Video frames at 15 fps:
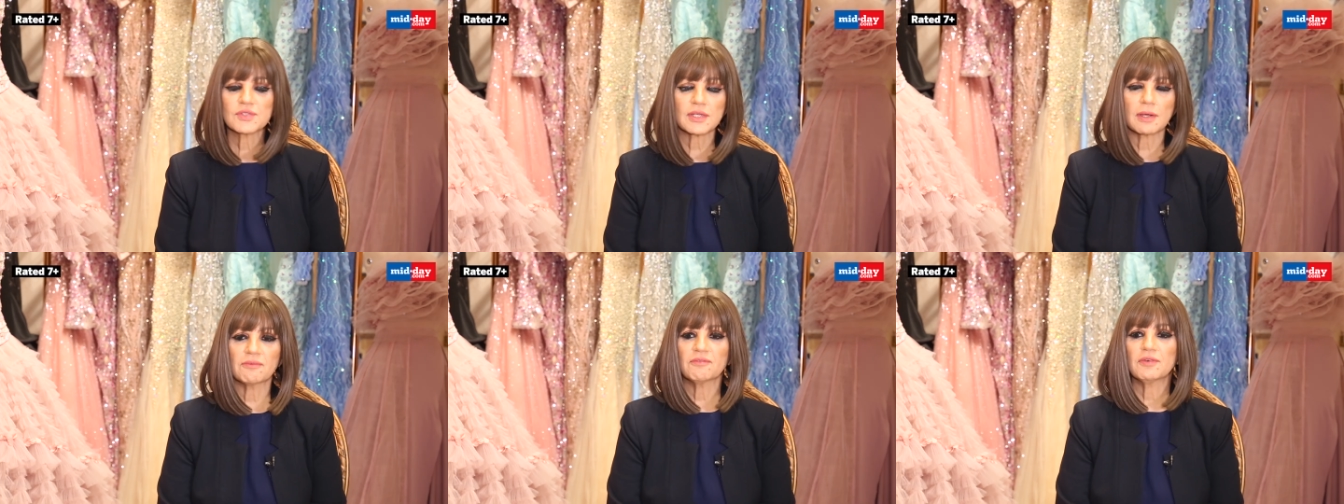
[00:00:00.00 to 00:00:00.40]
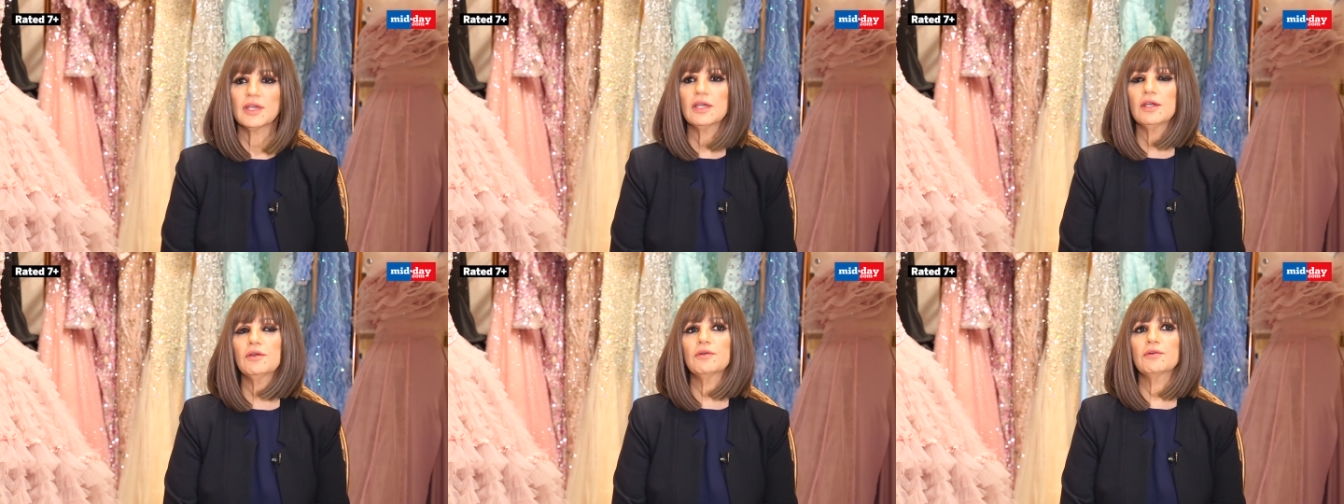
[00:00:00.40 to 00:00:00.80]

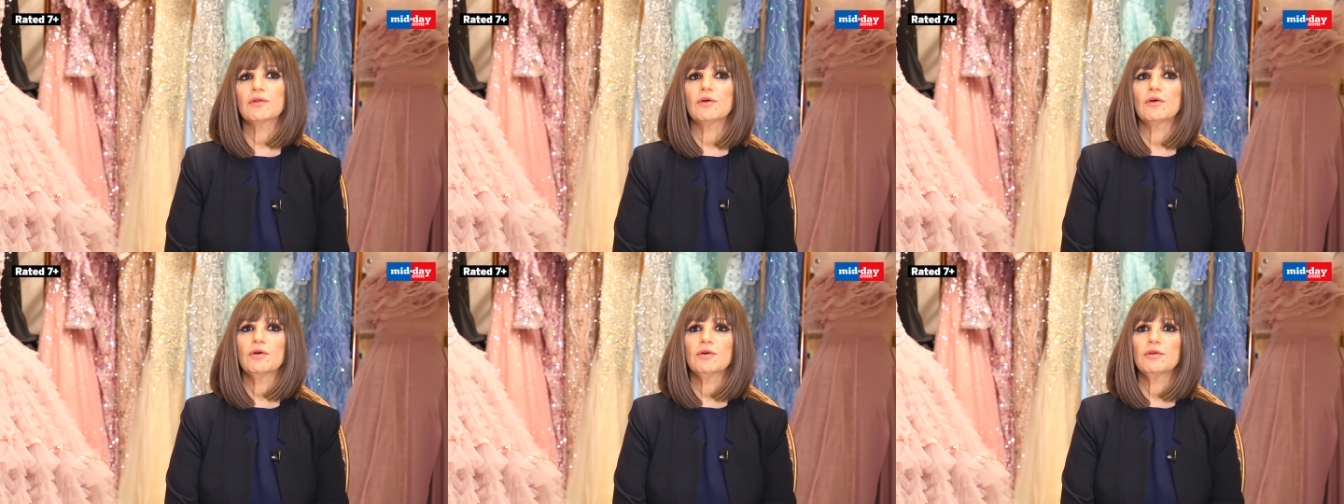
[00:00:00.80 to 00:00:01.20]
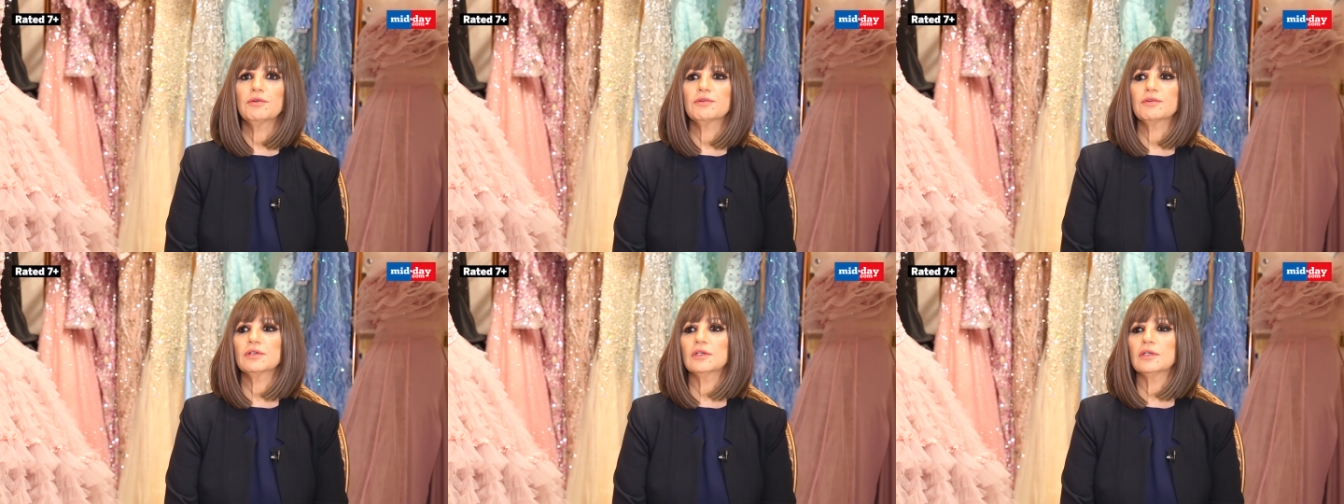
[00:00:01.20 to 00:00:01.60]
somewhere
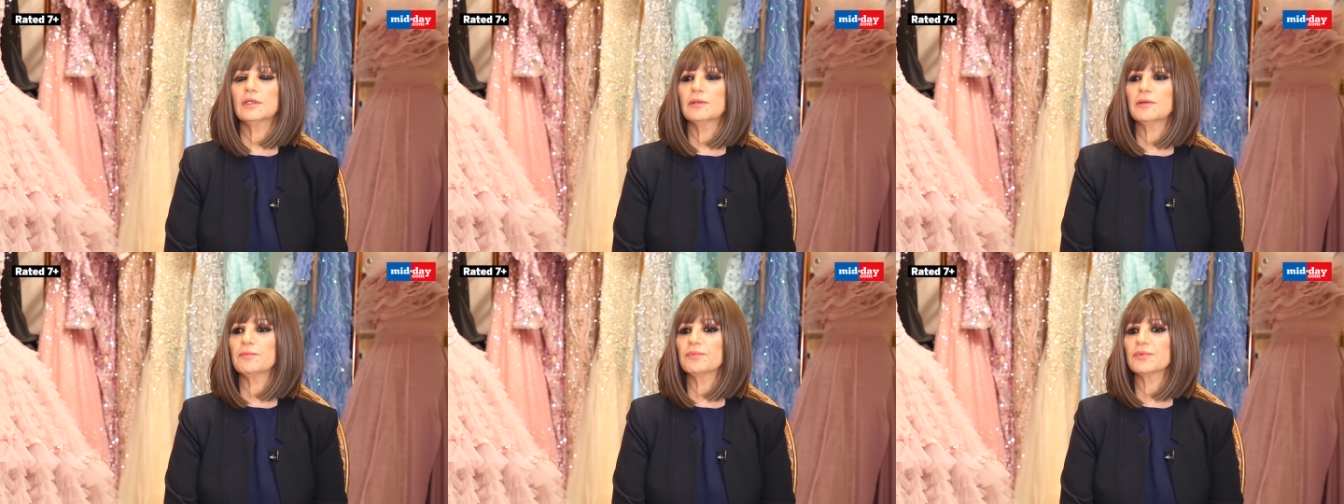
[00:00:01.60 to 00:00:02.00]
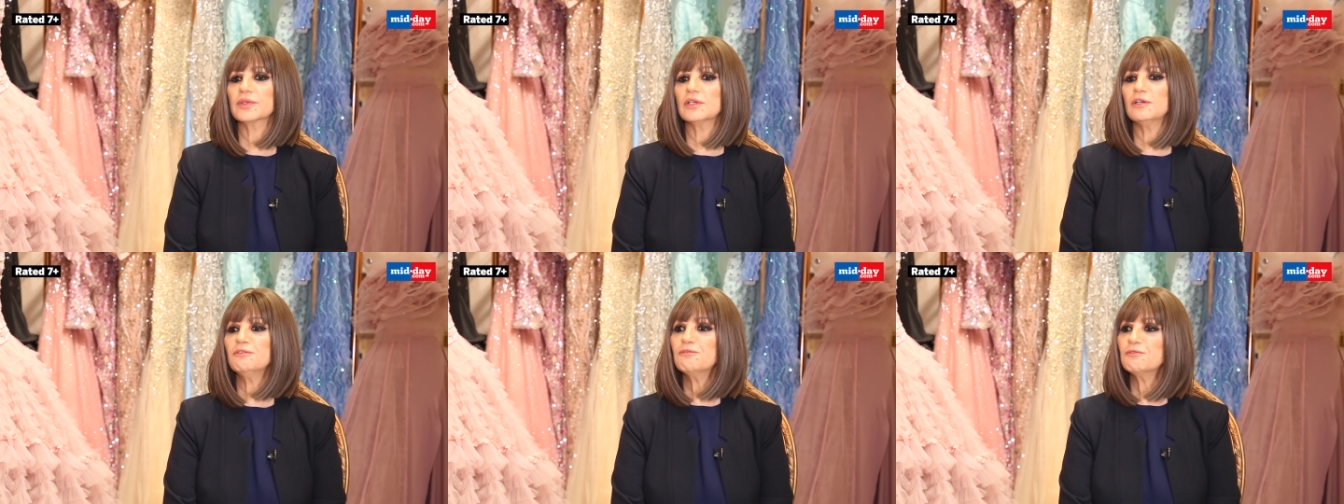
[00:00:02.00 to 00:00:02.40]
or
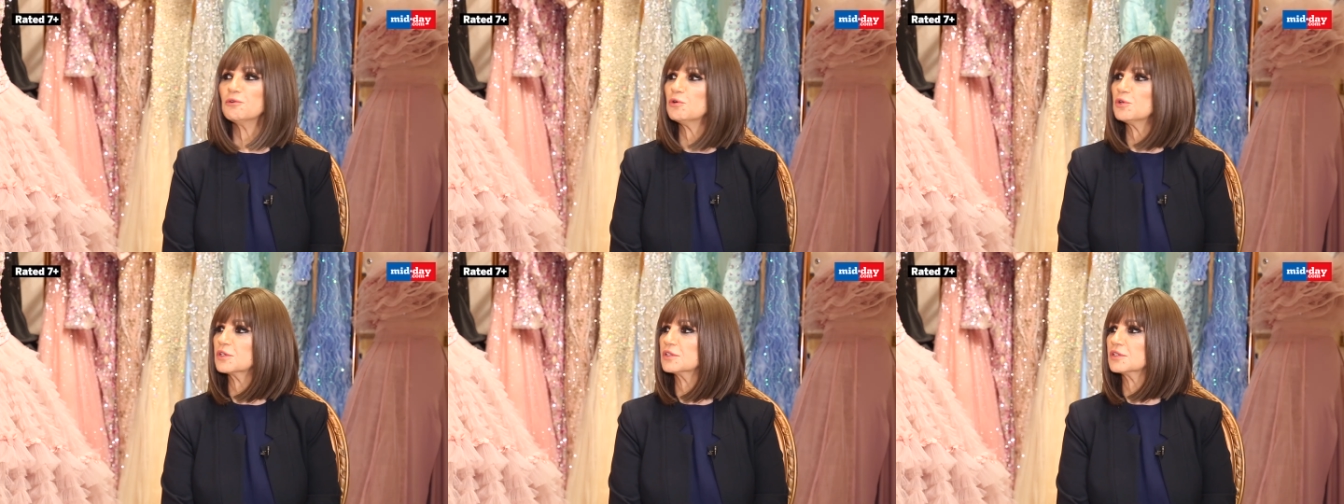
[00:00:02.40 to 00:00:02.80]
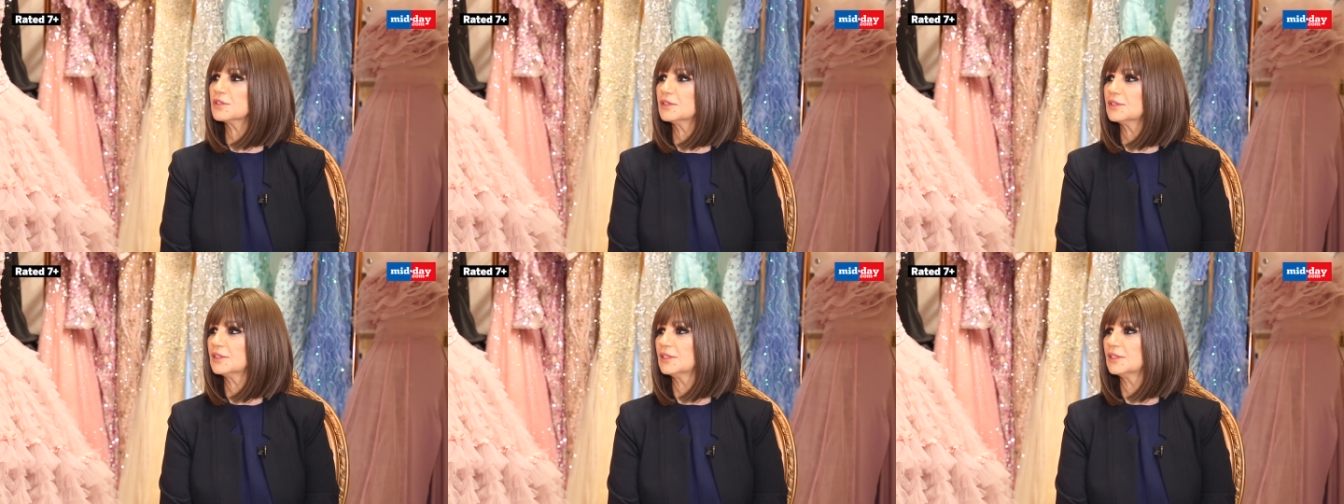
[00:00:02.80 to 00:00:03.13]
uh, a fruit